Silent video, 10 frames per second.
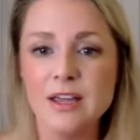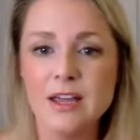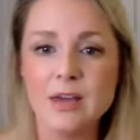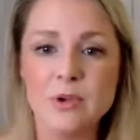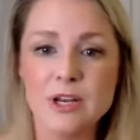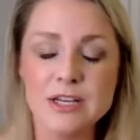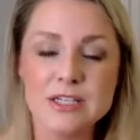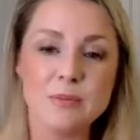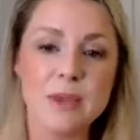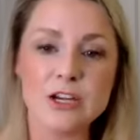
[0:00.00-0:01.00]
And we need
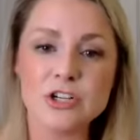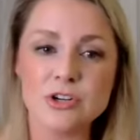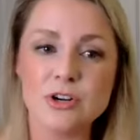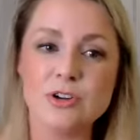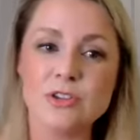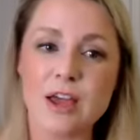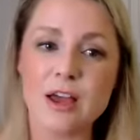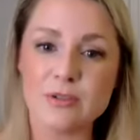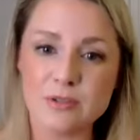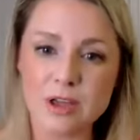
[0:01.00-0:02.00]
to make sure
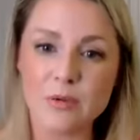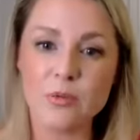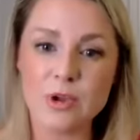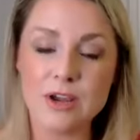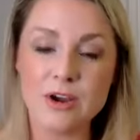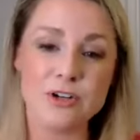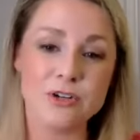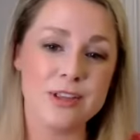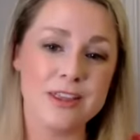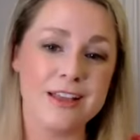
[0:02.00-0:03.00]
that we are
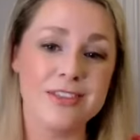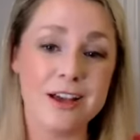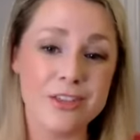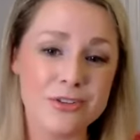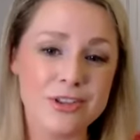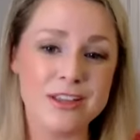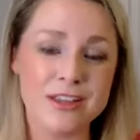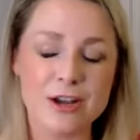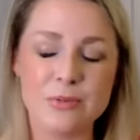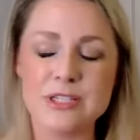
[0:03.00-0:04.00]
doing that. And the other thing
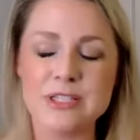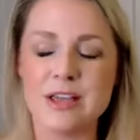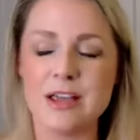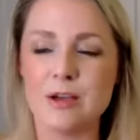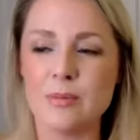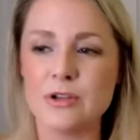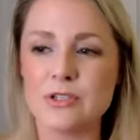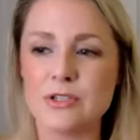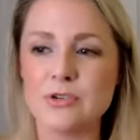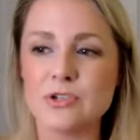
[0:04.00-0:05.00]
that I would say about
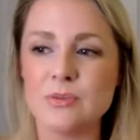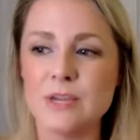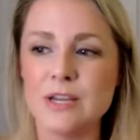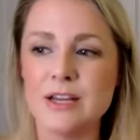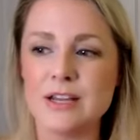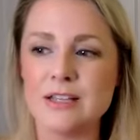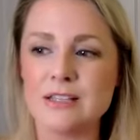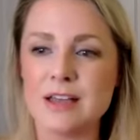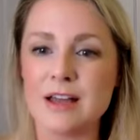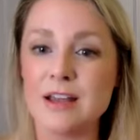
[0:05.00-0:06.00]
social media is
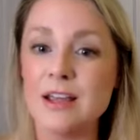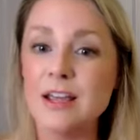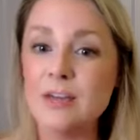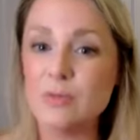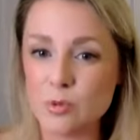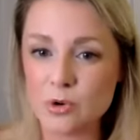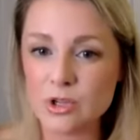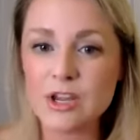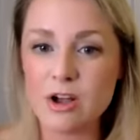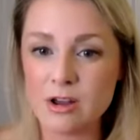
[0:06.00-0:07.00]
that, if we're
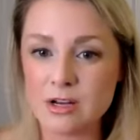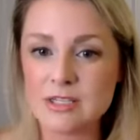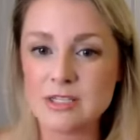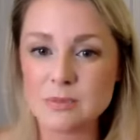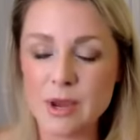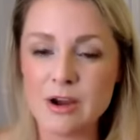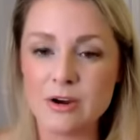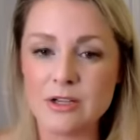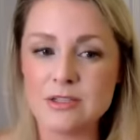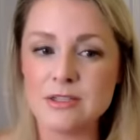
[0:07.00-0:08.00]
really honest as
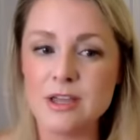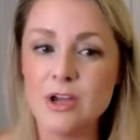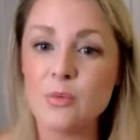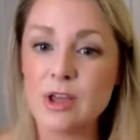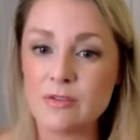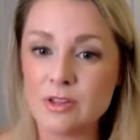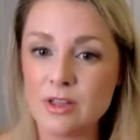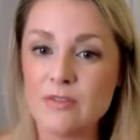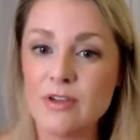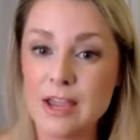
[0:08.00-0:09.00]
parents, we have a
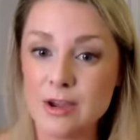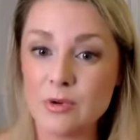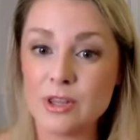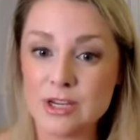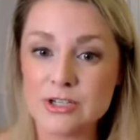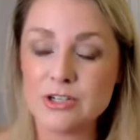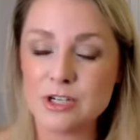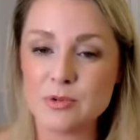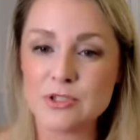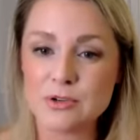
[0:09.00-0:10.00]
love-hate
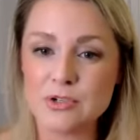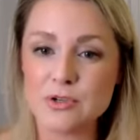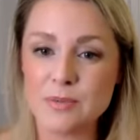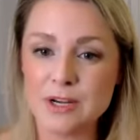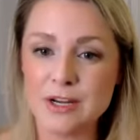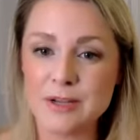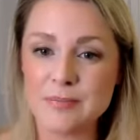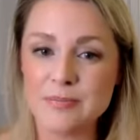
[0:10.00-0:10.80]
relationship with social media.